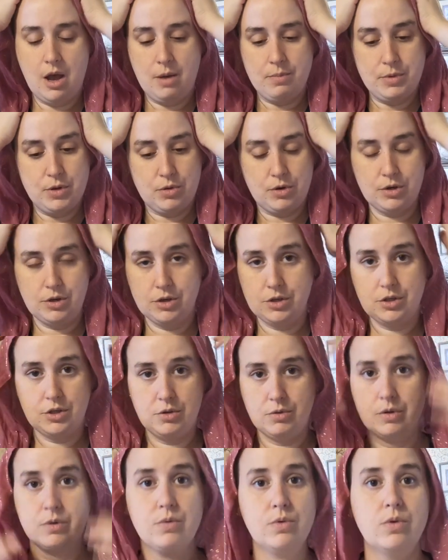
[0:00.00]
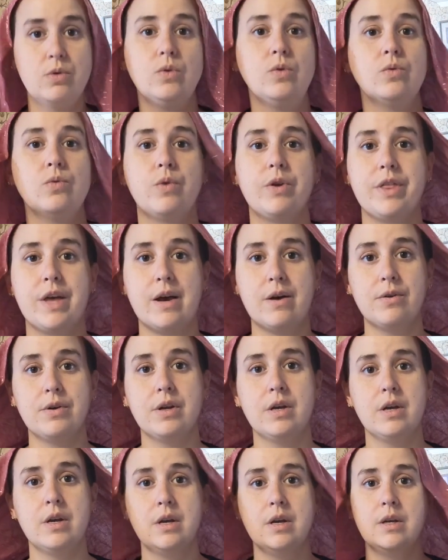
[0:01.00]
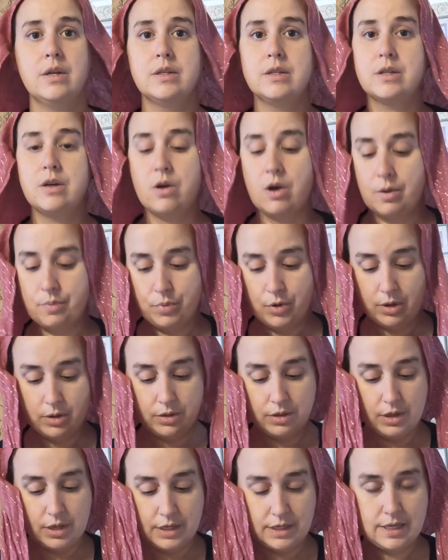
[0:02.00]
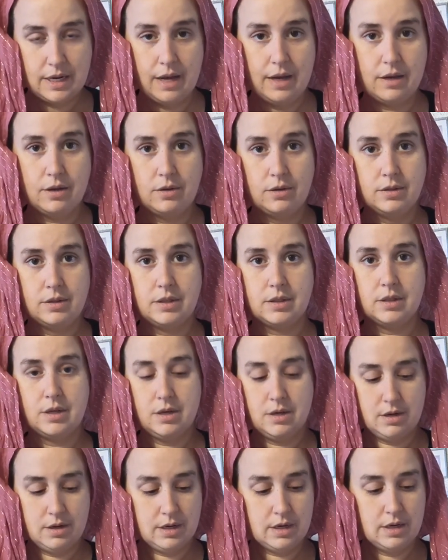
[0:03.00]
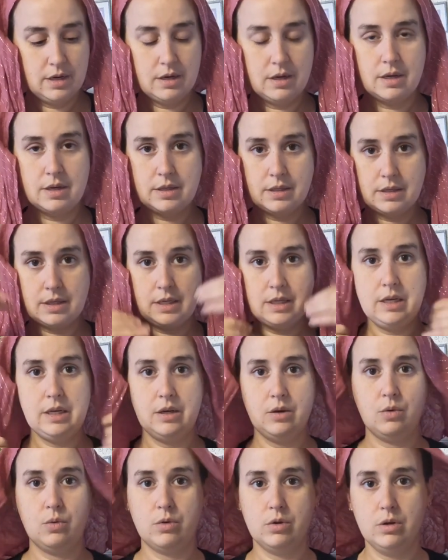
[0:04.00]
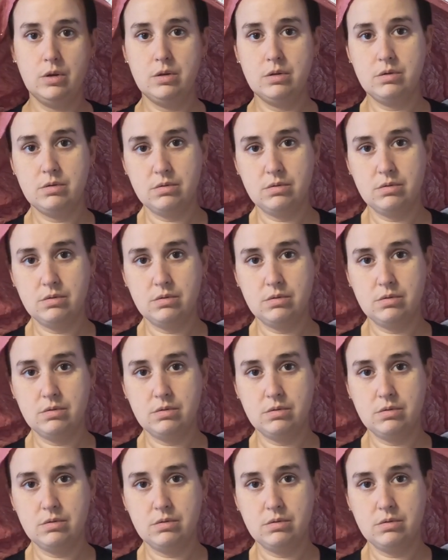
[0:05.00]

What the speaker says: You can just do it without. So I put the tails to equal,